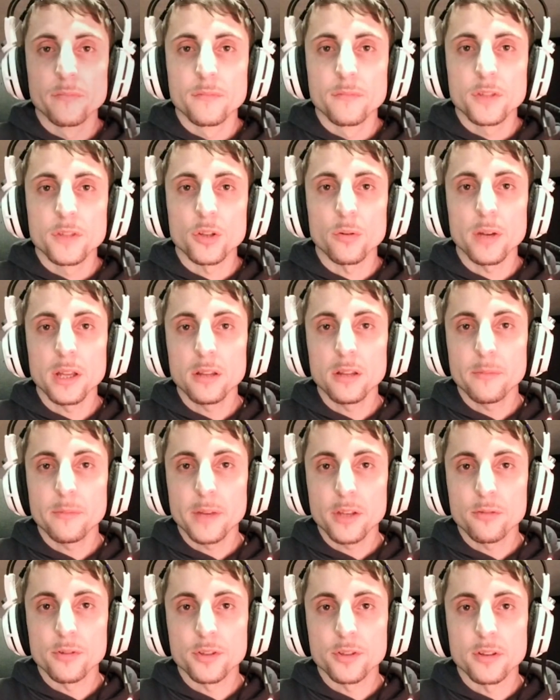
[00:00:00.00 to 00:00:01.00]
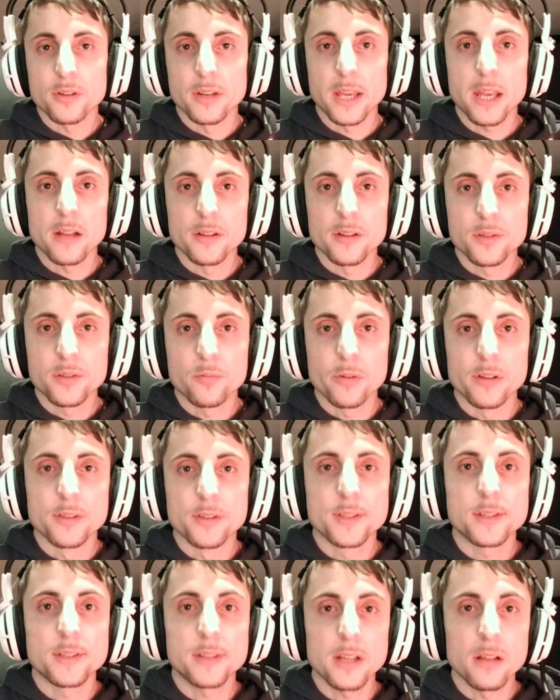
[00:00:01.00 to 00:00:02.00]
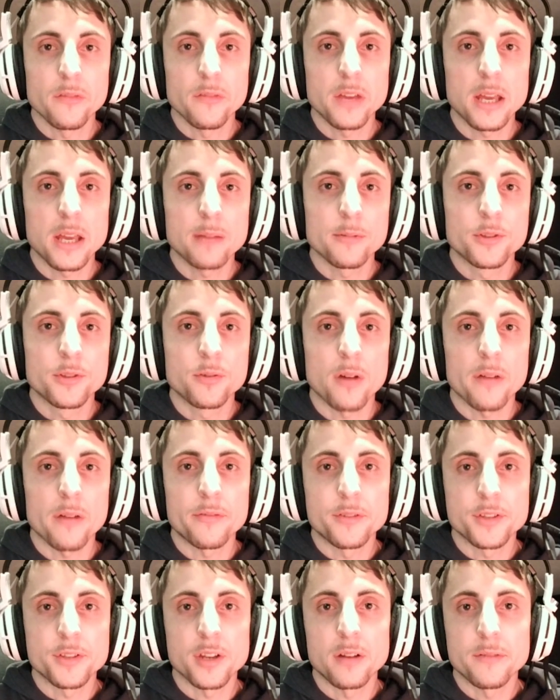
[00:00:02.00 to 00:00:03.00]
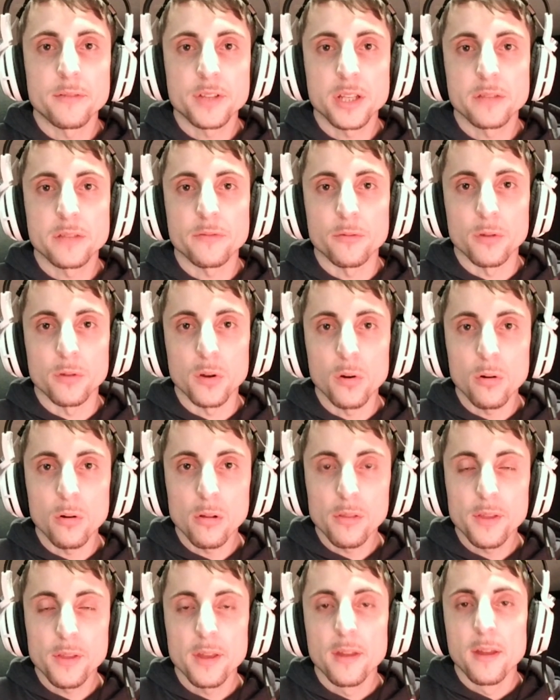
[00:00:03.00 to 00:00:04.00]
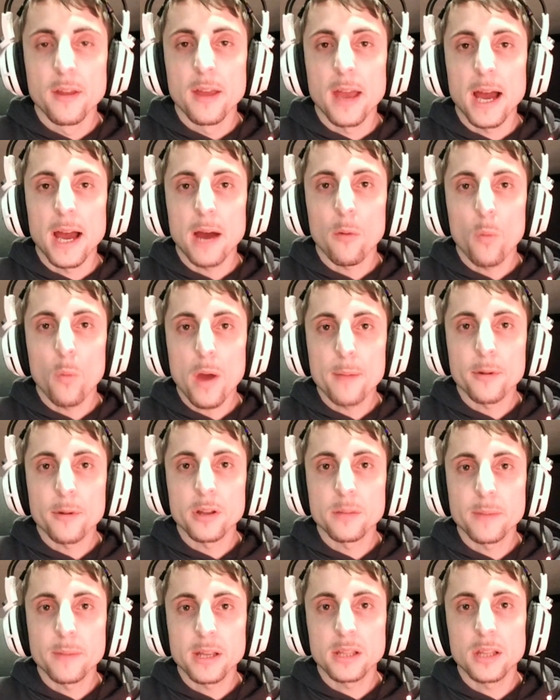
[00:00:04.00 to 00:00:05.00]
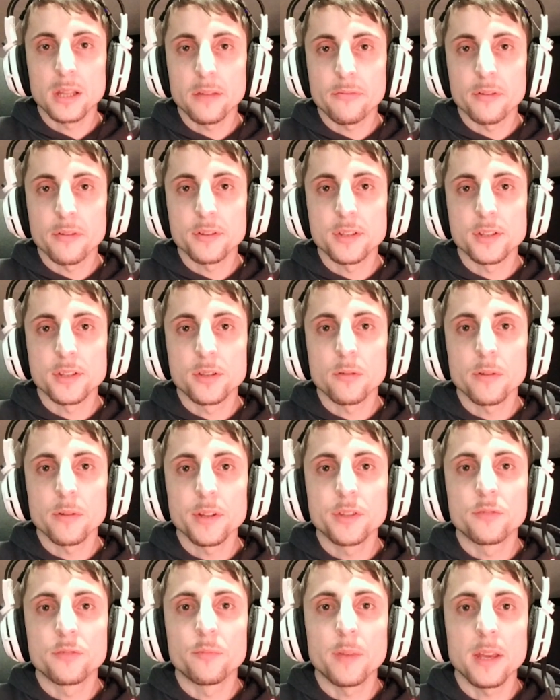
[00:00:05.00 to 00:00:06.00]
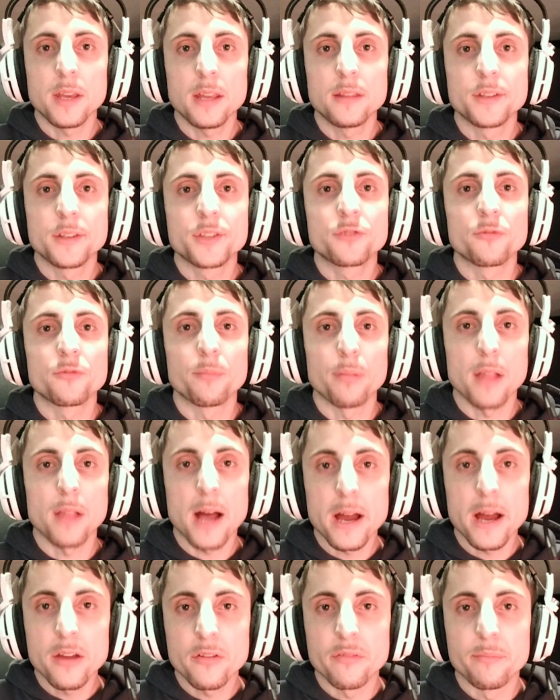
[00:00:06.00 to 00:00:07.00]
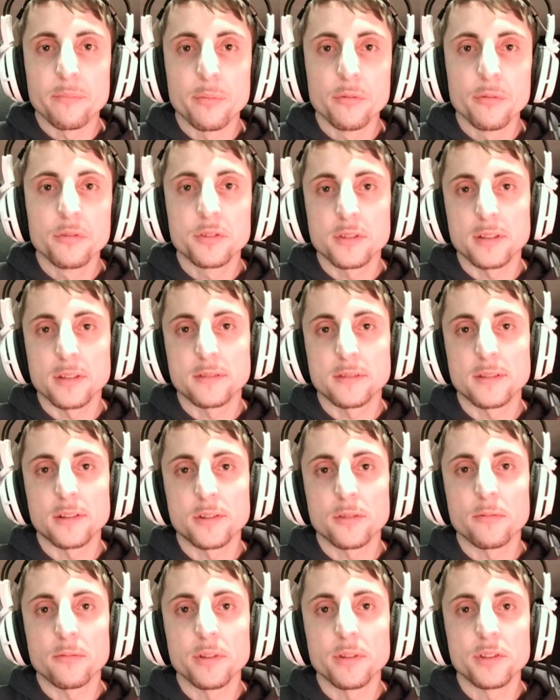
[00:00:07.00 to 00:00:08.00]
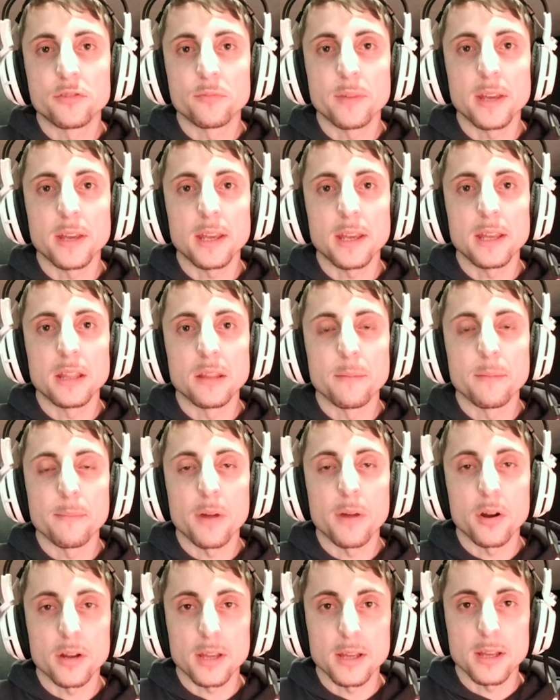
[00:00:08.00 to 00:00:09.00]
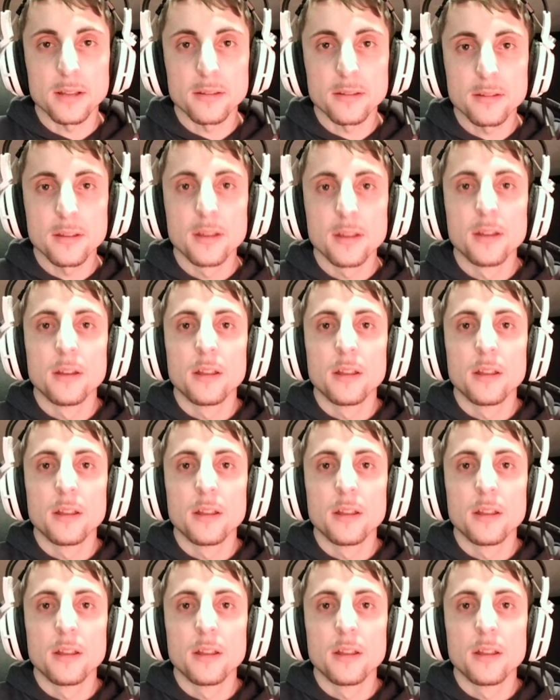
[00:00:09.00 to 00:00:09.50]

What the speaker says: So individuals and guilds will still be able to offer services for gold. However, the big difference is going to be in the supply of boosts that are going to be in the market.